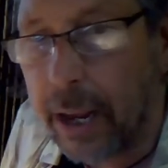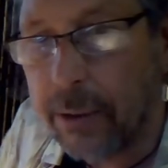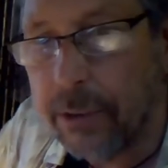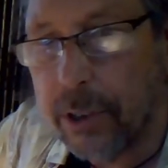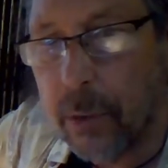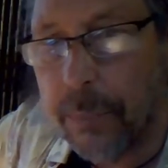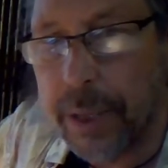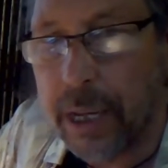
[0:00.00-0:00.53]
have
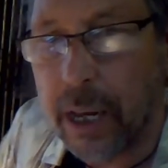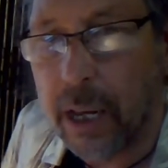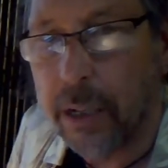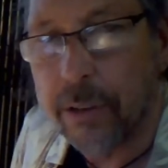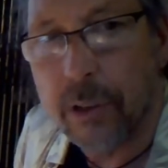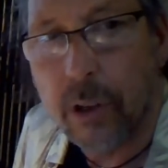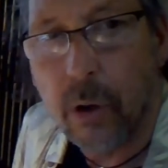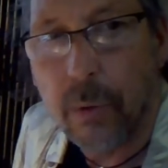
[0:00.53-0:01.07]
something
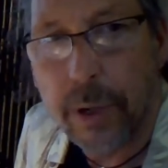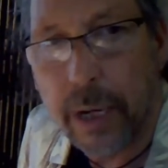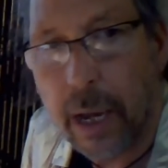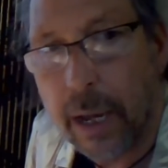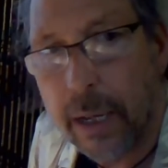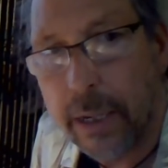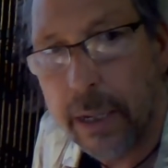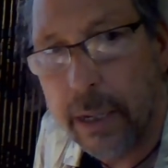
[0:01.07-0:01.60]
else going
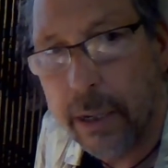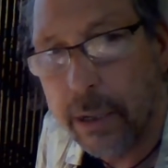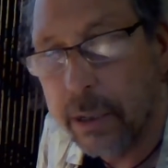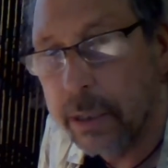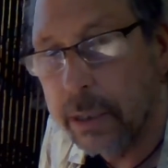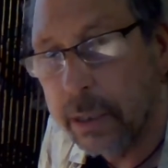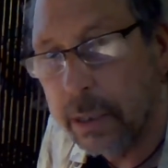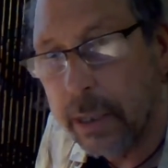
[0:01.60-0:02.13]
on
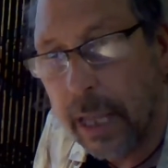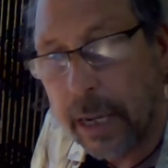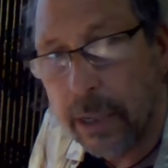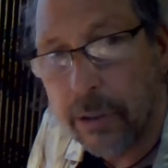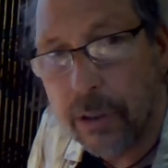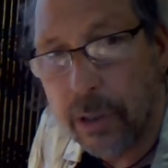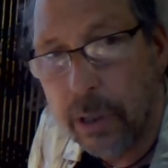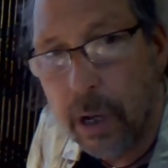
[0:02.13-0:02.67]
here to let
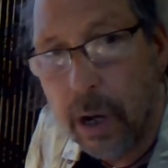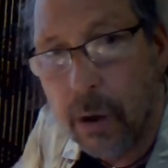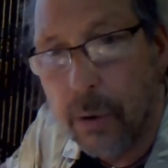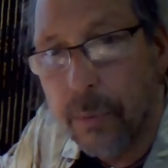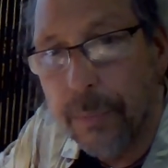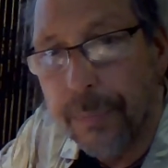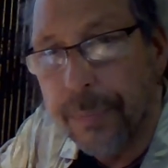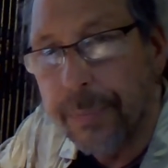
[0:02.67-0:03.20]
us
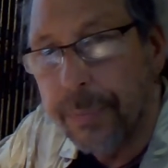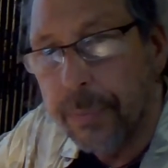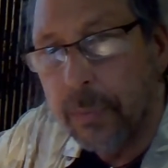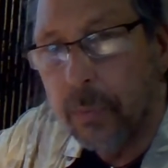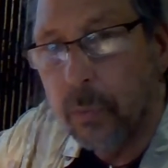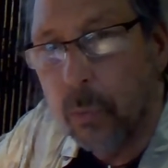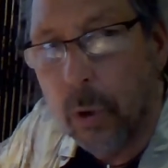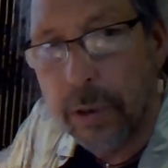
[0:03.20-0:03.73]
know
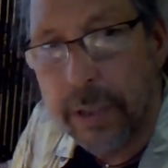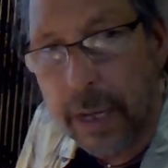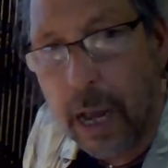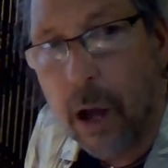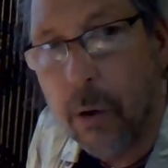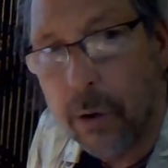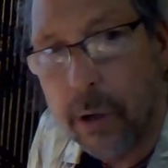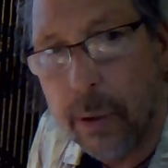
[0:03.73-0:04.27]
what the
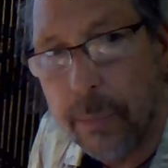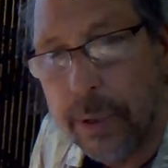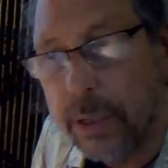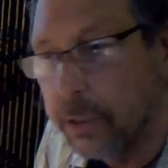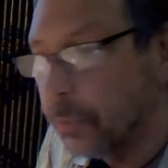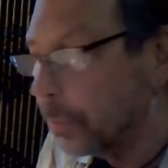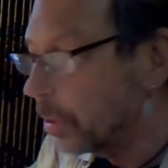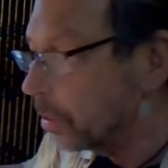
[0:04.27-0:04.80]
outcome
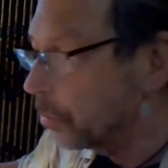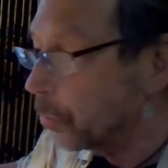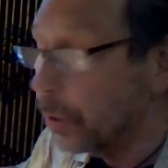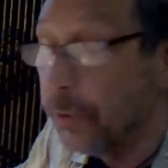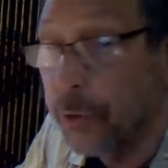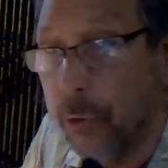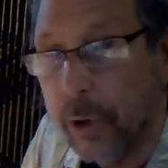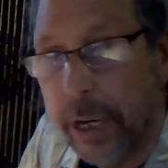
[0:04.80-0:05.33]
is, because
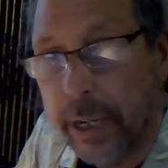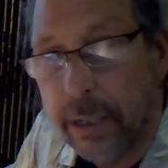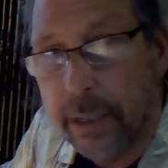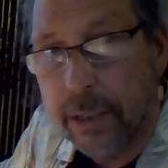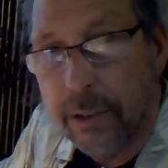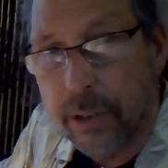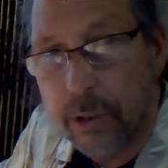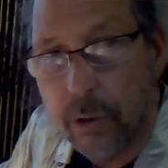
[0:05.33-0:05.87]
we've created
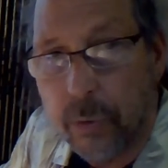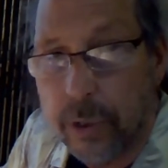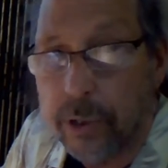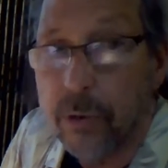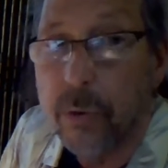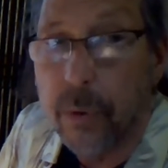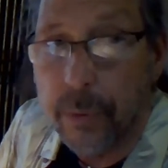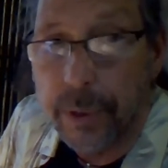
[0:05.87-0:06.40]
the
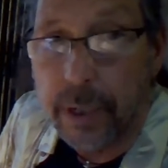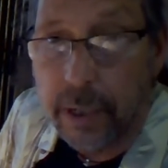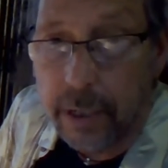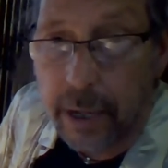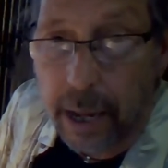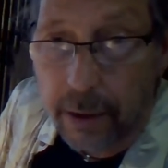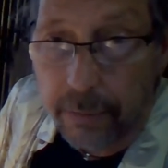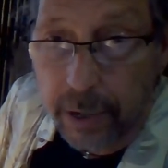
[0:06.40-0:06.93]
situation where we need
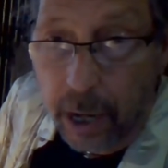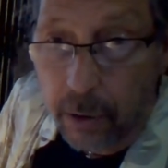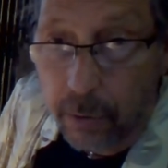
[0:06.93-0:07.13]
to have an